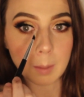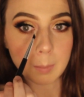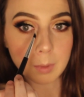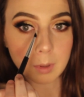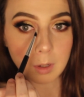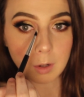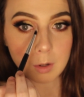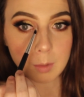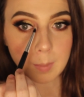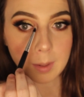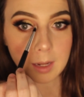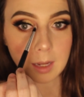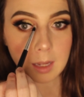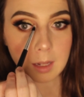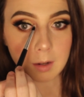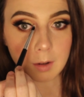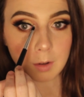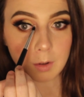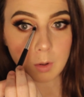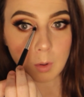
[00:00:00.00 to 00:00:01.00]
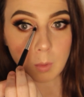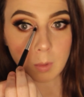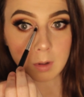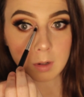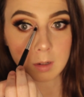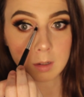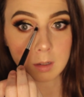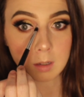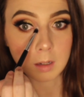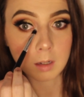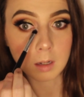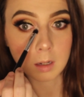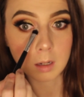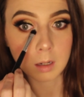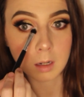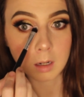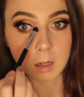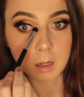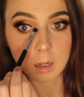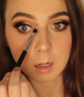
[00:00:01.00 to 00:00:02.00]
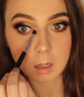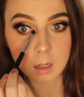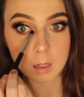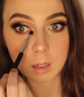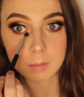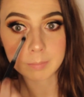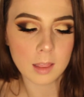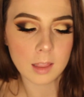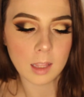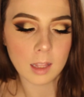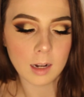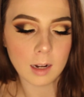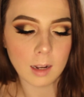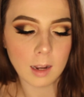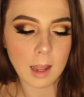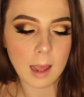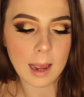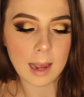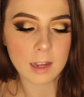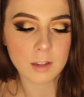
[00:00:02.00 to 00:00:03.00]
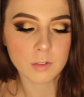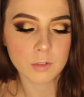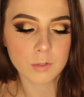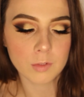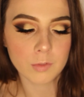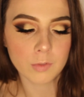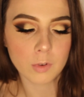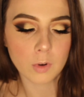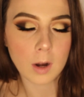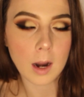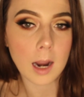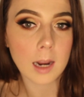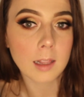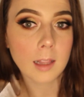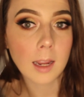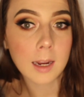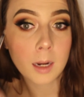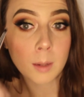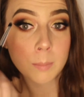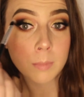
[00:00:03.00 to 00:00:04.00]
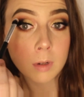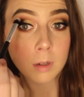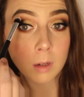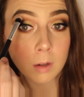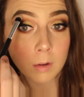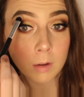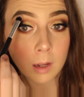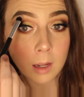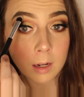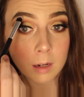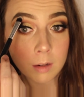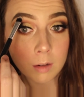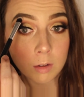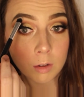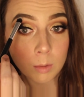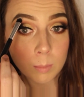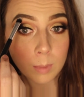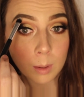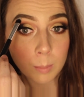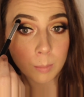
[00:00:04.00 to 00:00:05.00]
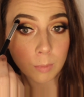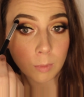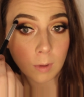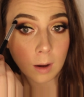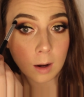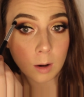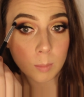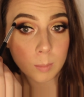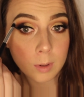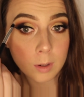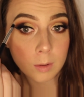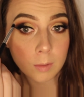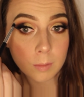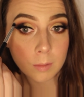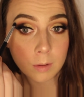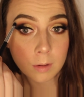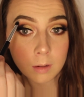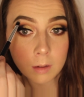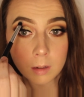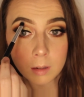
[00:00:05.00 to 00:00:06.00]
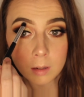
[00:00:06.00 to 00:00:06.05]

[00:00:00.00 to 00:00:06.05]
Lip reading: I'm going to go to my inner corner. And then last, for highlight, I'm going to go ahead and do my brow bone.